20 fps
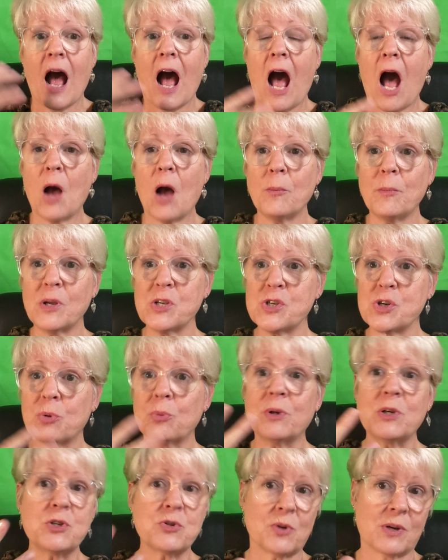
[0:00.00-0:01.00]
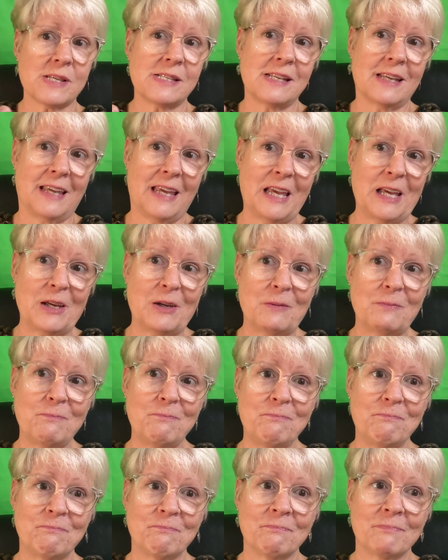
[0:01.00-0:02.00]
How much are we trusting
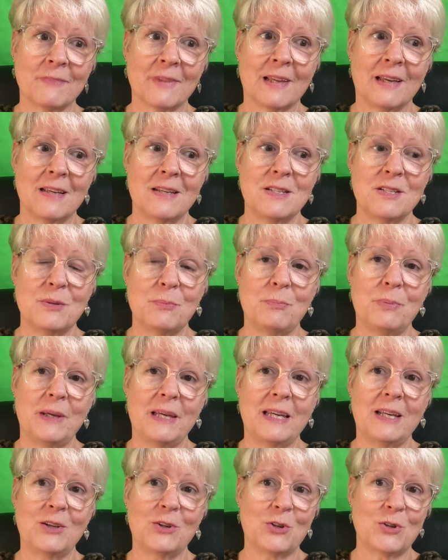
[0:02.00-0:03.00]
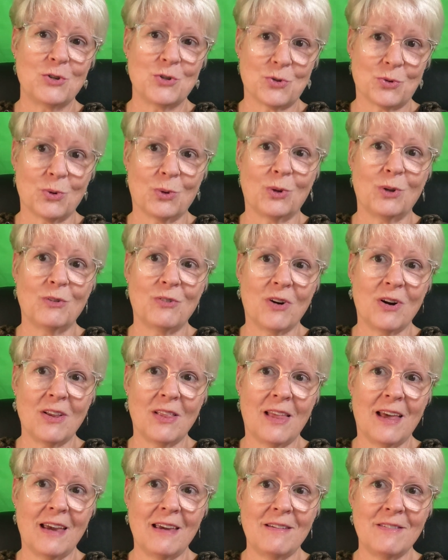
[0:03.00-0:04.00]
Him to be in control of our
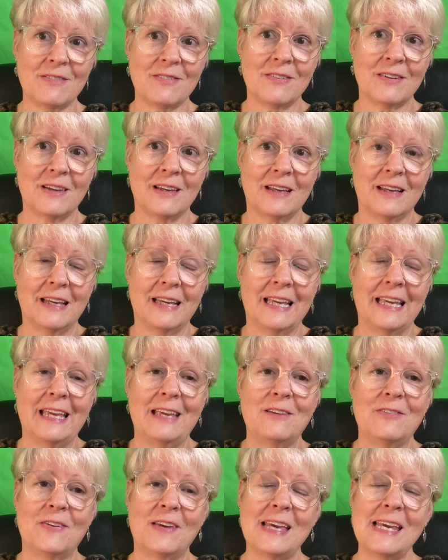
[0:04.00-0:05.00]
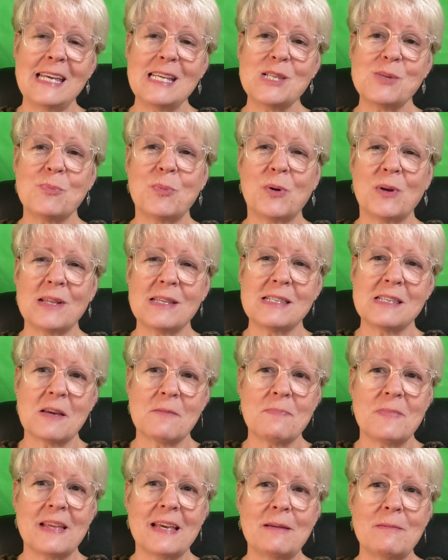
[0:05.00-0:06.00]
life? If He's put
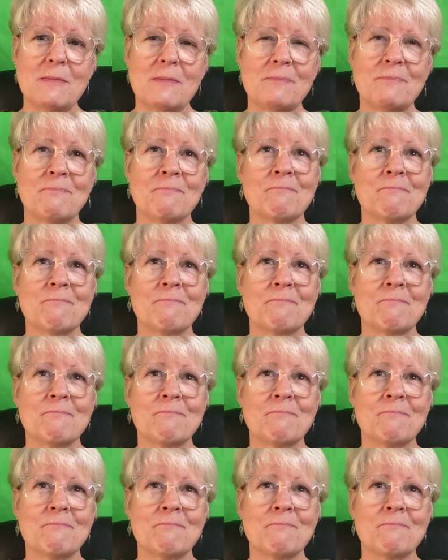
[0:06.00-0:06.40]
something